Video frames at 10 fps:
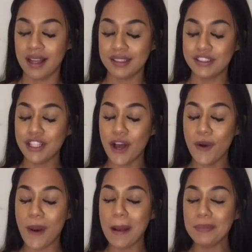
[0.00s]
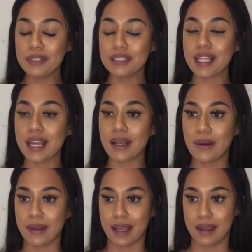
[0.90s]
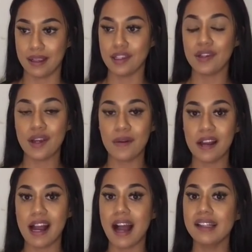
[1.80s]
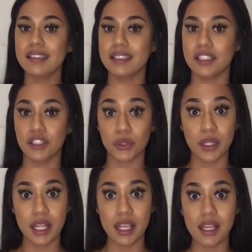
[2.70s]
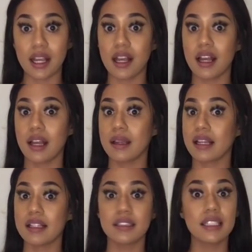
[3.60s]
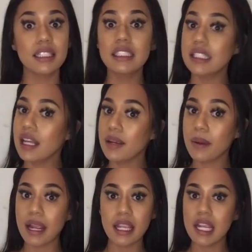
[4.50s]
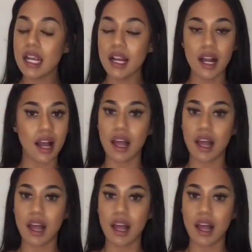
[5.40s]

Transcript: So, I'm just like, okay, you know what? I just need a drink. Because this shit right here,